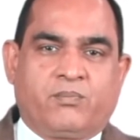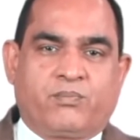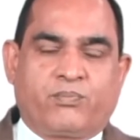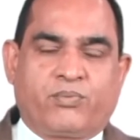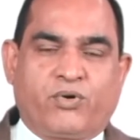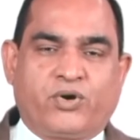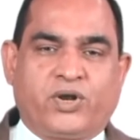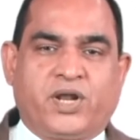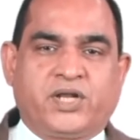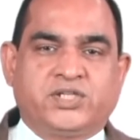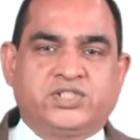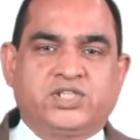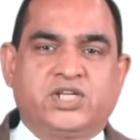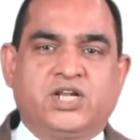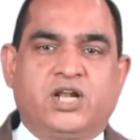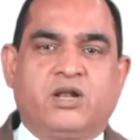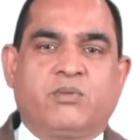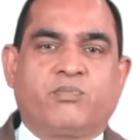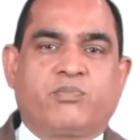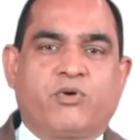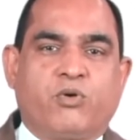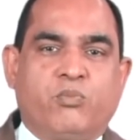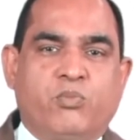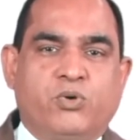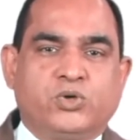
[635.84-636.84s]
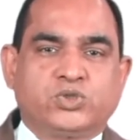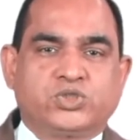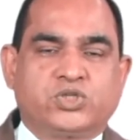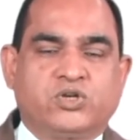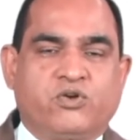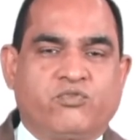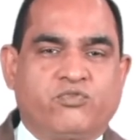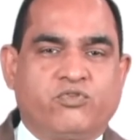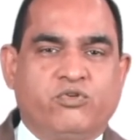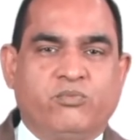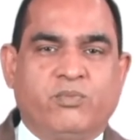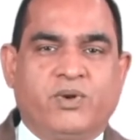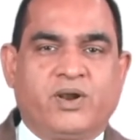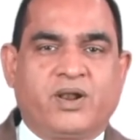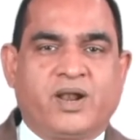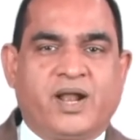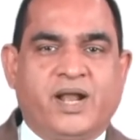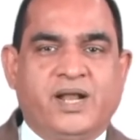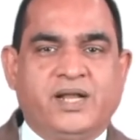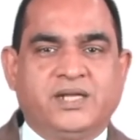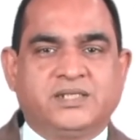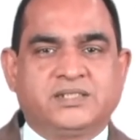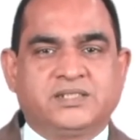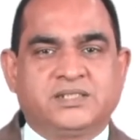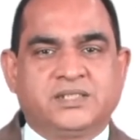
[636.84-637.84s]
protection and promotion of human
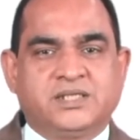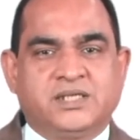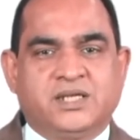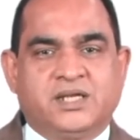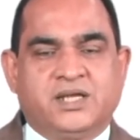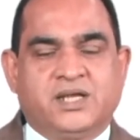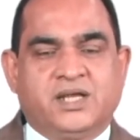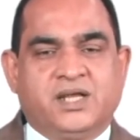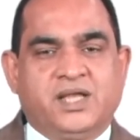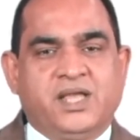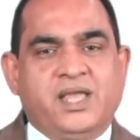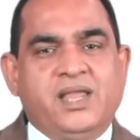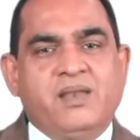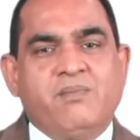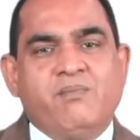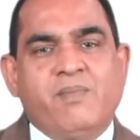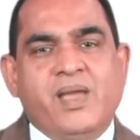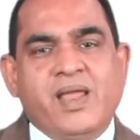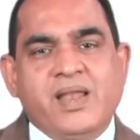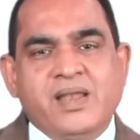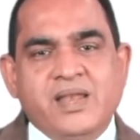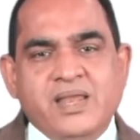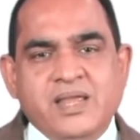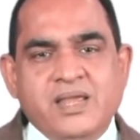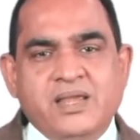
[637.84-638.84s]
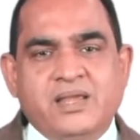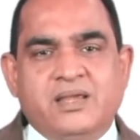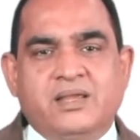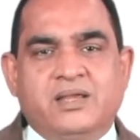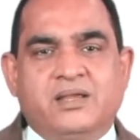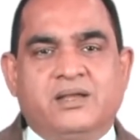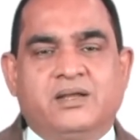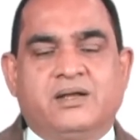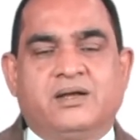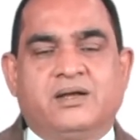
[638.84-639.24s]
rights in many